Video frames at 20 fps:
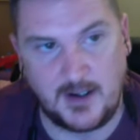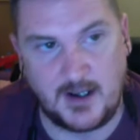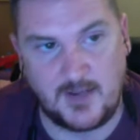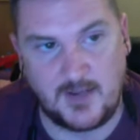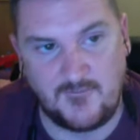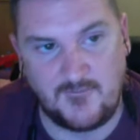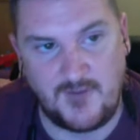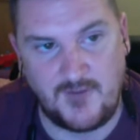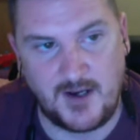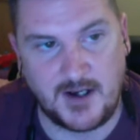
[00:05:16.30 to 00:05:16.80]

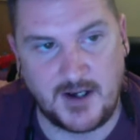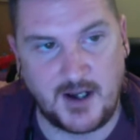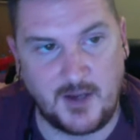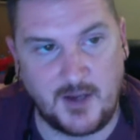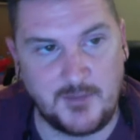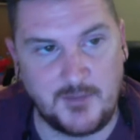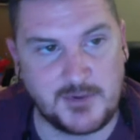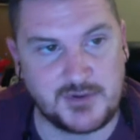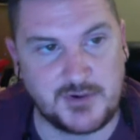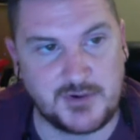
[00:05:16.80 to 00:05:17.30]

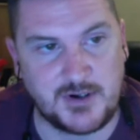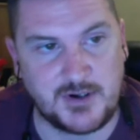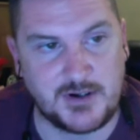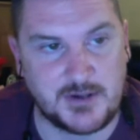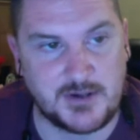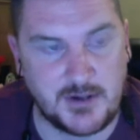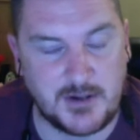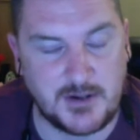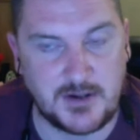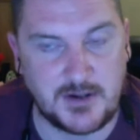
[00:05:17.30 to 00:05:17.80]
Atletico Madrid,
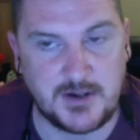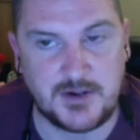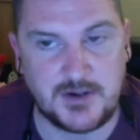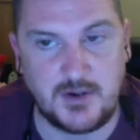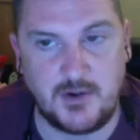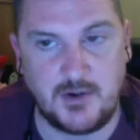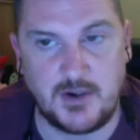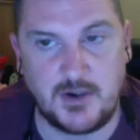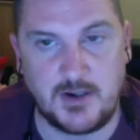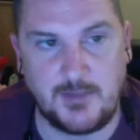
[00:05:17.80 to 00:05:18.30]

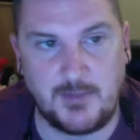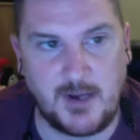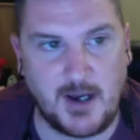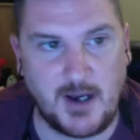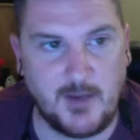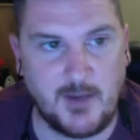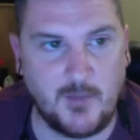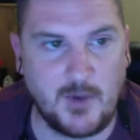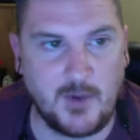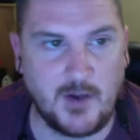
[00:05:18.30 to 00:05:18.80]
they're
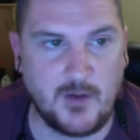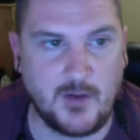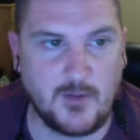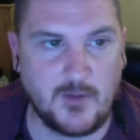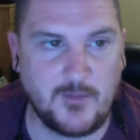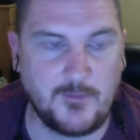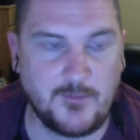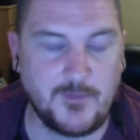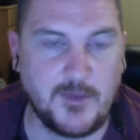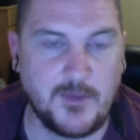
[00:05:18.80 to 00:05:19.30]
playing
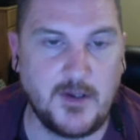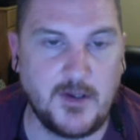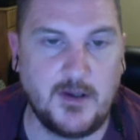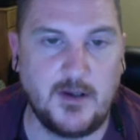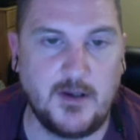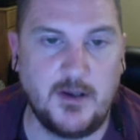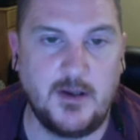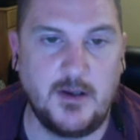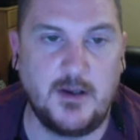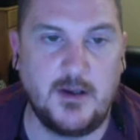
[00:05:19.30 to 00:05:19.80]
well.
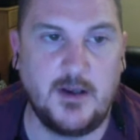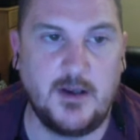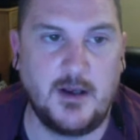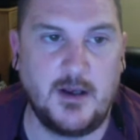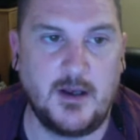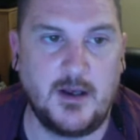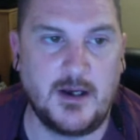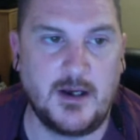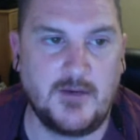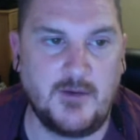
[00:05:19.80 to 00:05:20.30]

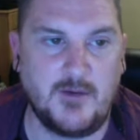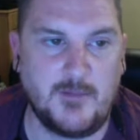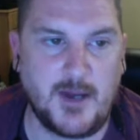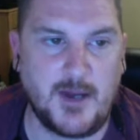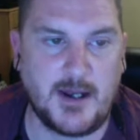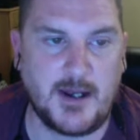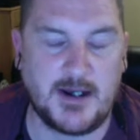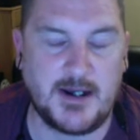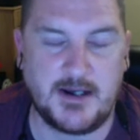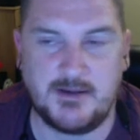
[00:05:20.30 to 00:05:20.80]
They've got
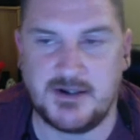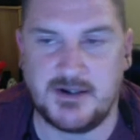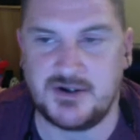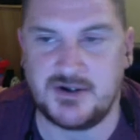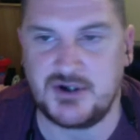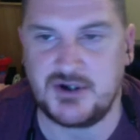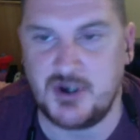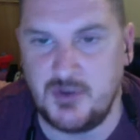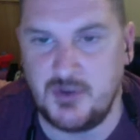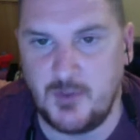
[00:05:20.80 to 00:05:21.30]
back anyway.
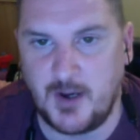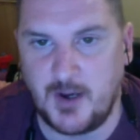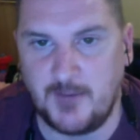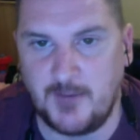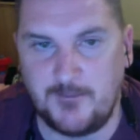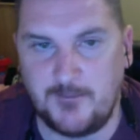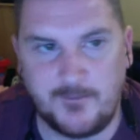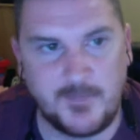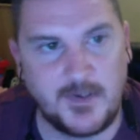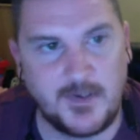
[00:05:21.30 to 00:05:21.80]
It's
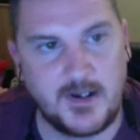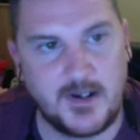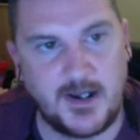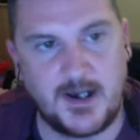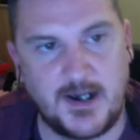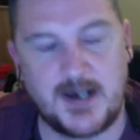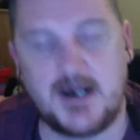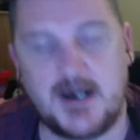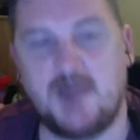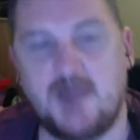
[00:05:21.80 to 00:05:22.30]
2-1,
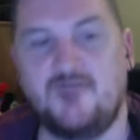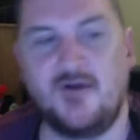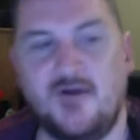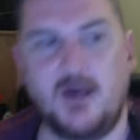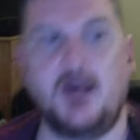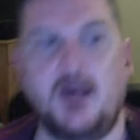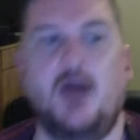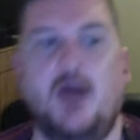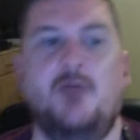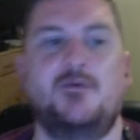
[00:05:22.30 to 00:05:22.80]
and then
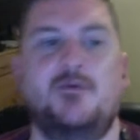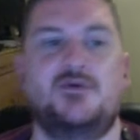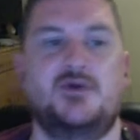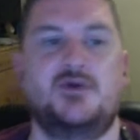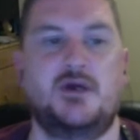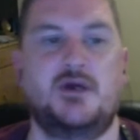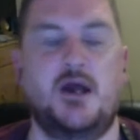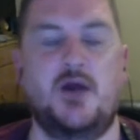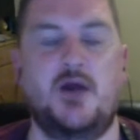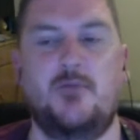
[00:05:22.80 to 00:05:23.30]
Atletico
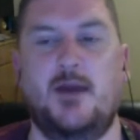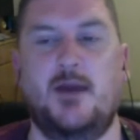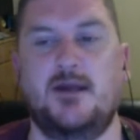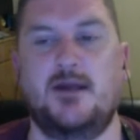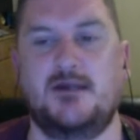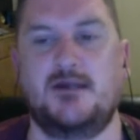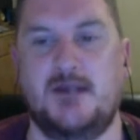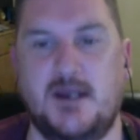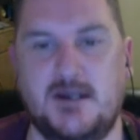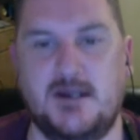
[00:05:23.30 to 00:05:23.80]
Madrid go
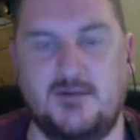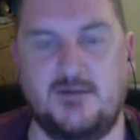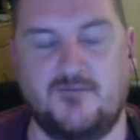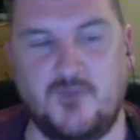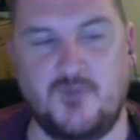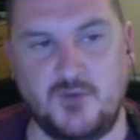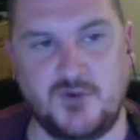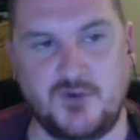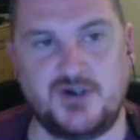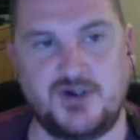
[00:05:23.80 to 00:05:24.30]
back to their
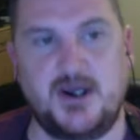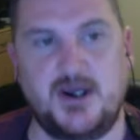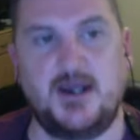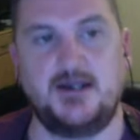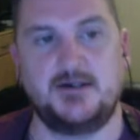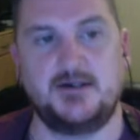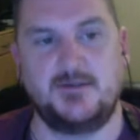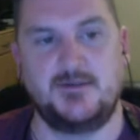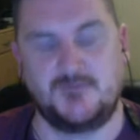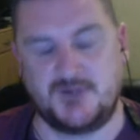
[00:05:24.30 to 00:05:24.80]
default
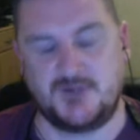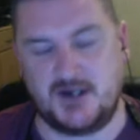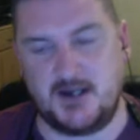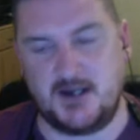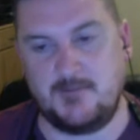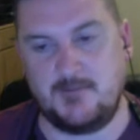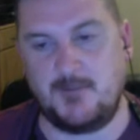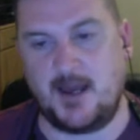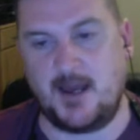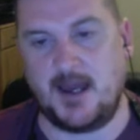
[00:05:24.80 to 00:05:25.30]
settings of
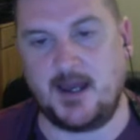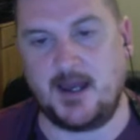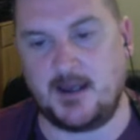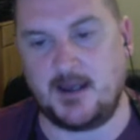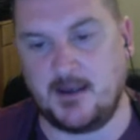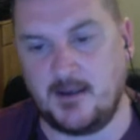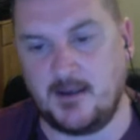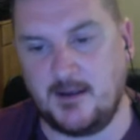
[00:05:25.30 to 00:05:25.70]
sitting back